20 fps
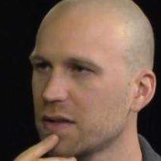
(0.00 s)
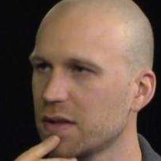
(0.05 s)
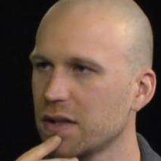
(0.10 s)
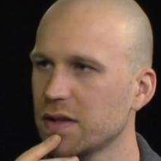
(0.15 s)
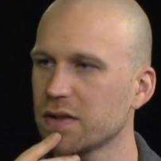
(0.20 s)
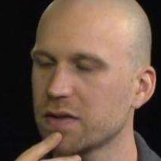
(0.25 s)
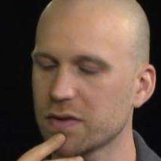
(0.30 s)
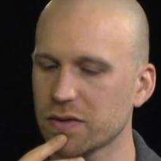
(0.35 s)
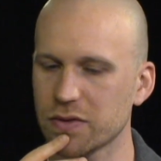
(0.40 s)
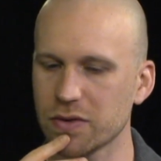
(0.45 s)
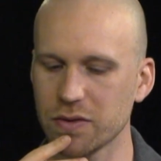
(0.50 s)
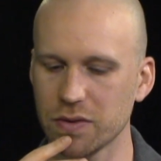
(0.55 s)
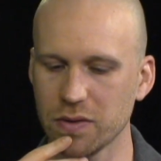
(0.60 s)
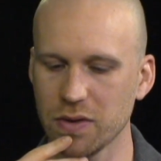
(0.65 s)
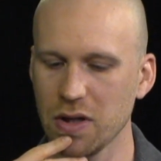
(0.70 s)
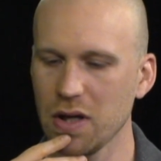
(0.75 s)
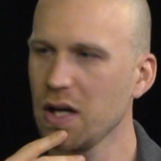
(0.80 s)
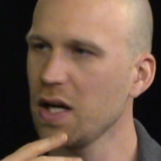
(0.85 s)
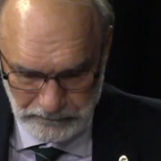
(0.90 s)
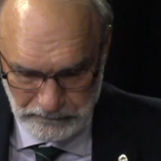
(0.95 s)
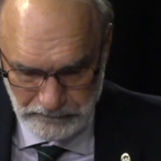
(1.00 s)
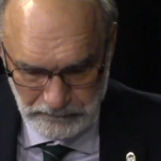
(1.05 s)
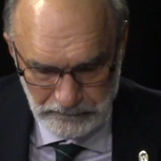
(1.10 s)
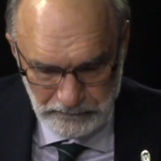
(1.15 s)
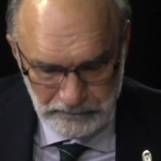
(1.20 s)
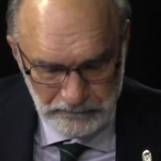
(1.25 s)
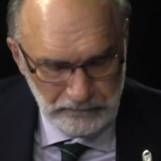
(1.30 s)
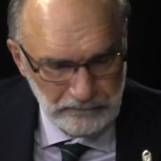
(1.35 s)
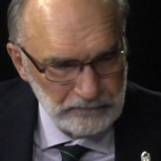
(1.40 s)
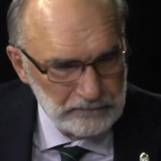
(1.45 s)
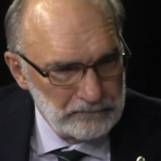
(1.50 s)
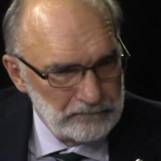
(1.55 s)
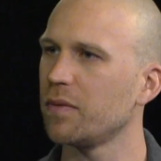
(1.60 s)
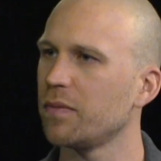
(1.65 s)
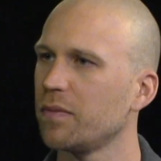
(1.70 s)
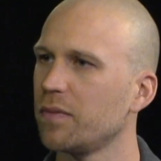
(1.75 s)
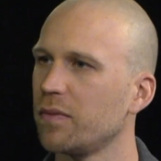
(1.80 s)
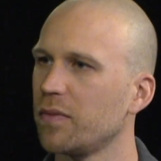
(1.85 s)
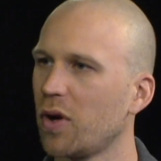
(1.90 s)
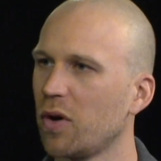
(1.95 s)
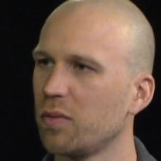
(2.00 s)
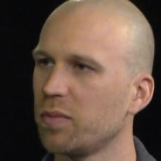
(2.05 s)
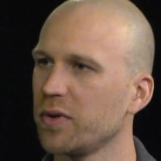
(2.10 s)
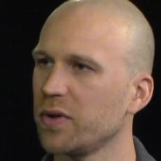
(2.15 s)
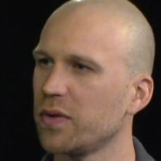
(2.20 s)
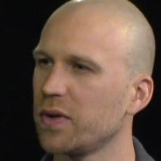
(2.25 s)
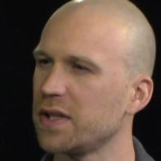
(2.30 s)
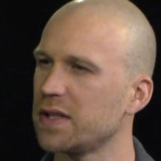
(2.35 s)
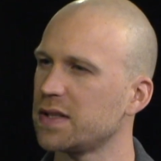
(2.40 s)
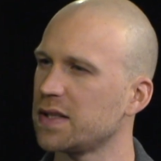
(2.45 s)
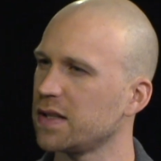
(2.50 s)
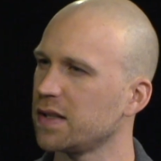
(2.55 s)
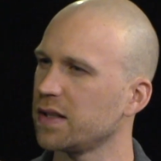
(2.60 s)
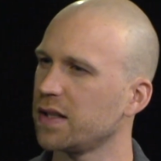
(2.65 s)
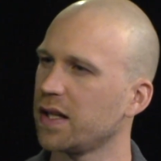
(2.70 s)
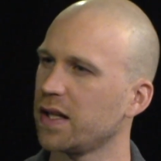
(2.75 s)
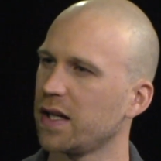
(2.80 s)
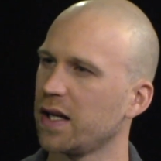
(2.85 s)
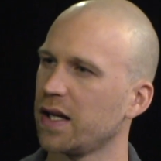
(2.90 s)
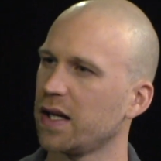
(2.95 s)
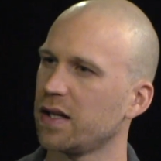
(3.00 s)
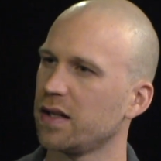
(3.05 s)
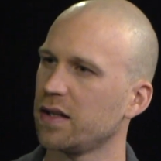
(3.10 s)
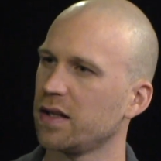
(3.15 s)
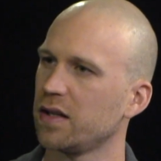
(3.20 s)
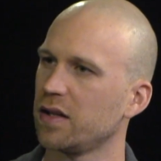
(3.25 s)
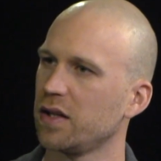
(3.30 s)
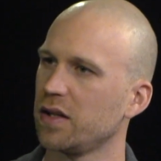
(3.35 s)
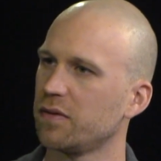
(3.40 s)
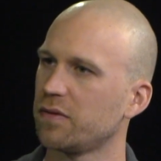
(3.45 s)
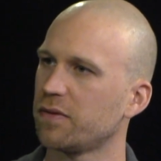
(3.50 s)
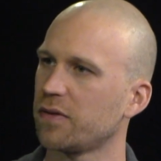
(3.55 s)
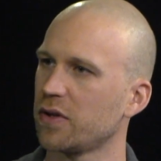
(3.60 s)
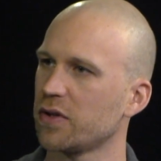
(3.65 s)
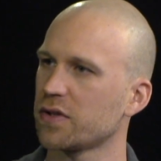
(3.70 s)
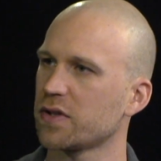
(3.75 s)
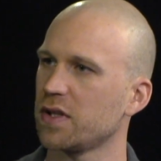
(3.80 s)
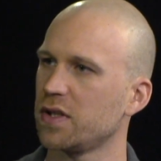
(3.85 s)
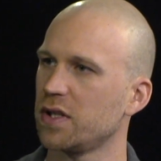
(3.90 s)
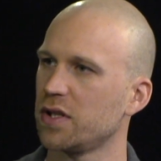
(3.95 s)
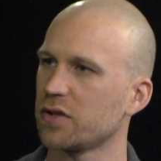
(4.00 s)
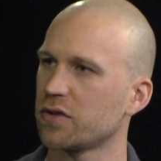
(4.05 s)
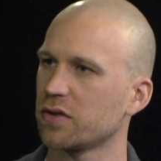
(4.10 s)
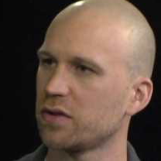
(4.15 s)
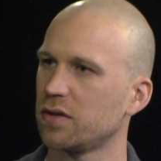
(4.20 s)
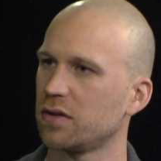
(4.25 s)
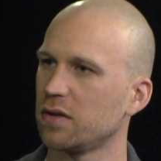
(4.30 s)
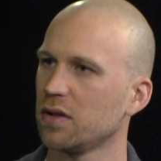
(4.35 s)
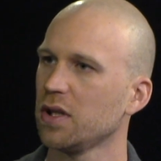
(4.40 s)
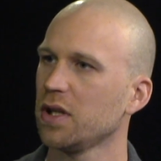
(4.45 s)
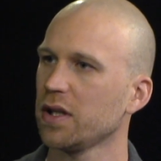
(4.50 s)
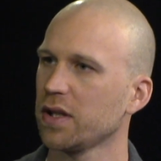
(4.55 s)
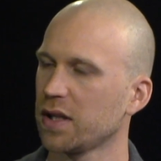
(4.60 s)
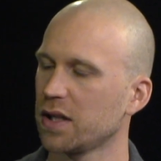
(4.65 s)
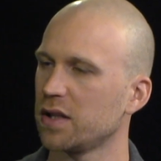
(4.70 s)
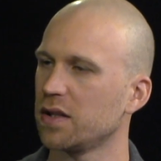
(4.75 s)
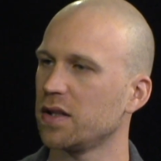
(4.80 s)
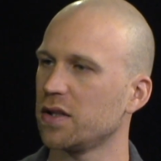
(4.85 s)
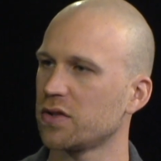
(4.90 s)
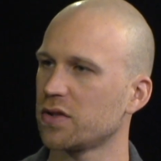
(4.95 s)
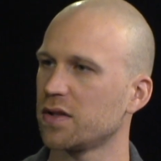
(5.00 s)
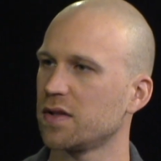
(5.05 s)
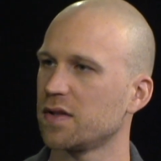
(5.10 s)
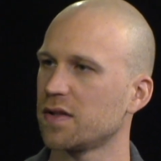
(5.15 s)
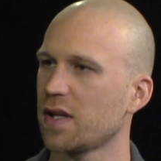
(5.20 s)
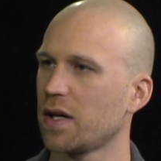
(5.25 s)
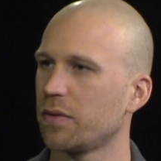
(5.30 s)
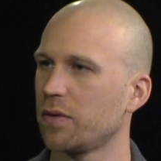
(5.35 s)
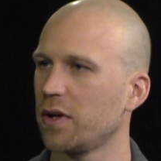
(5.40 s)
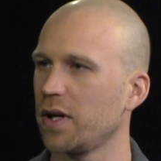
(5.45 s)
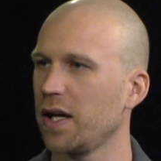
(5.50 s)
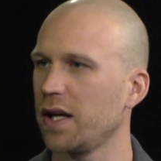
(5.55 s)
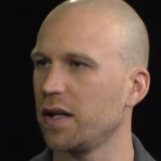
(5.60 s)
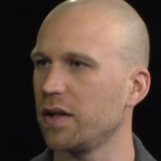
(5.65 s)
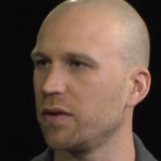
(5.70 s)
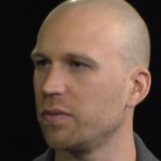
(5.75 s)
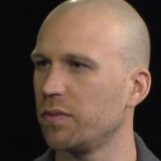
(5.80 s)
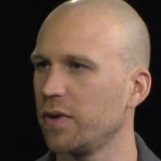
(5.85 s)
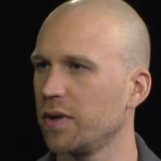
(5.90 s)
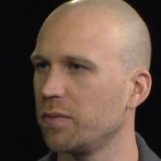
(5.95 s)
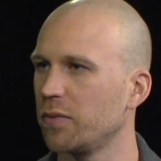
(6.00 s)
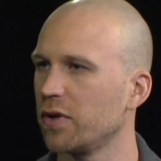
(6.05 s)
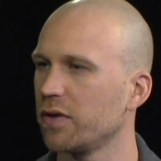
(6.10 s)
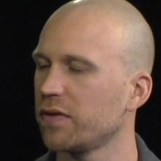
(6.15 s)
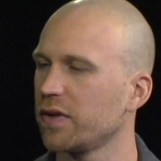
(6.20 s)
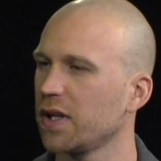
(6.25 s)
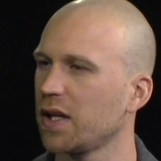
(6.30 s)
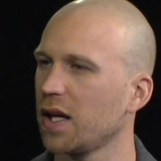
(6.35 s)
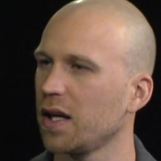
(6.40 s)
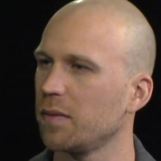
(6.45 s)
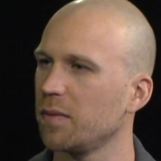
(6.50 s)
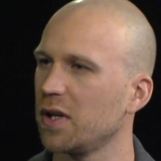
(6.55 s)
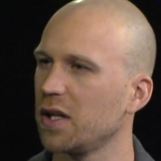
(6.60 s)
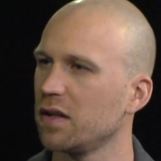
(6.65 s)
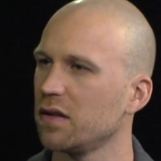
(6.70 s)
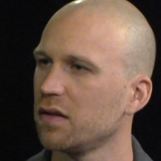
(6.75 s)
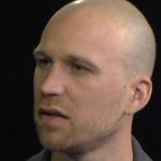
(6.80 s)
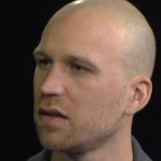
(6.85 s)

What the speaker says: That's true. How come opioid didn't get added in the first initial conditions that were added when Murphy came in?